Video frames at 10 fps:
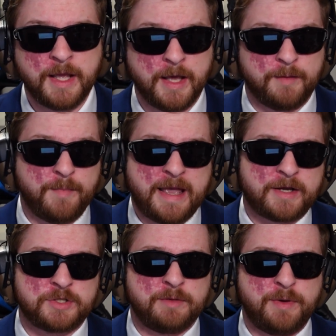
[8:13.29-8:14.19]
And it may
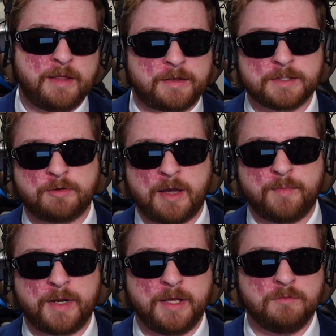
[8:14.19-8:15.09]
actually be that this grant
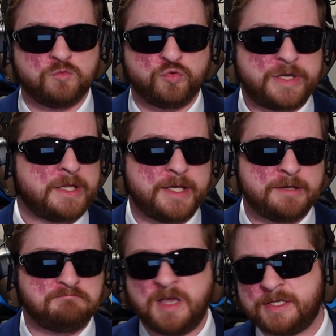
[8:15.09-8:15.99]
money
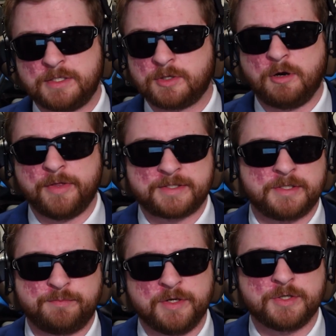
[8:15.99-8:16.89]
really isn't all that
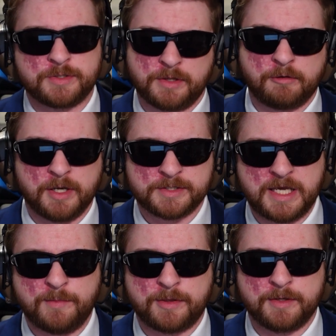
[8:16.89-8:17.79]
suspicious in the grand
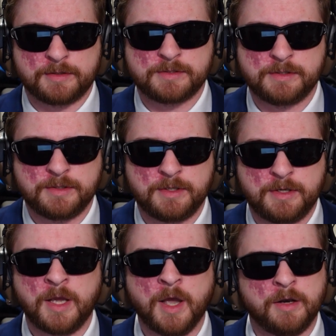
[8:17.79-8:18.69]
scheme of things.
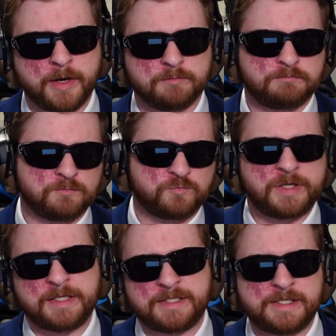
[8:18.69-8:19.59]
Now, I don't
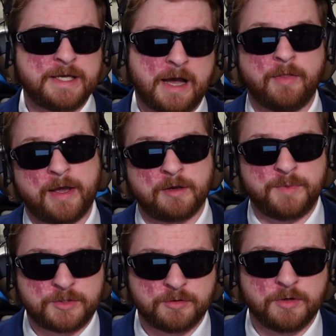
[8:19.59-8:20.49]
really see how that could
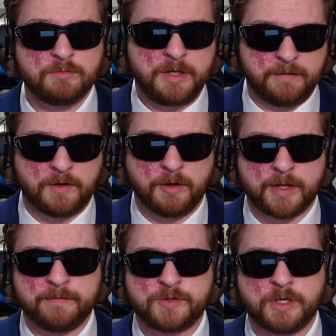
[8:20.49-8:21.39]
be true, given all
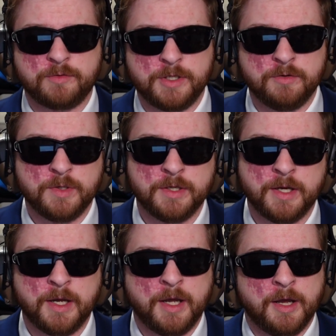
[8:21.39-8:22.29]
that I've shown you,
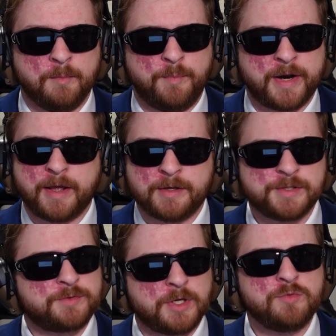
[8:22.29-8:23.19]
but I
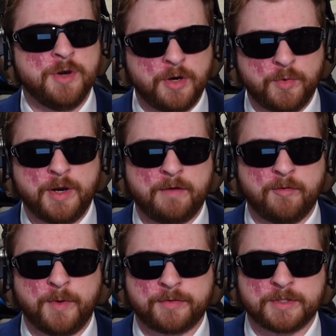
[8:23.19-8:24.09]
also don't know enough
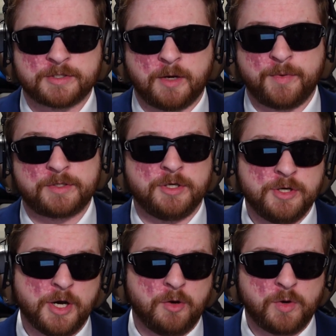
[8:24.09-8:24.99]
about this topic to
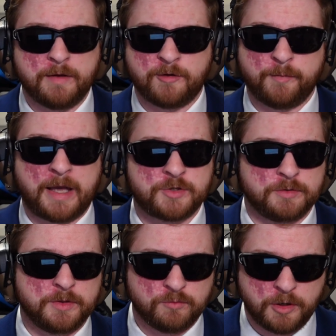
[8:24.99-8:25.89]
know if I'm
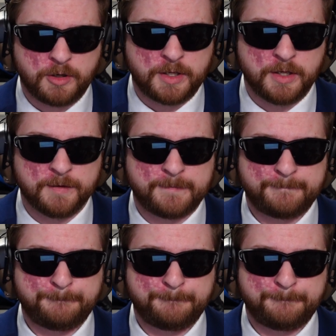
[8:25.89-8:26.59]
actually wrong here.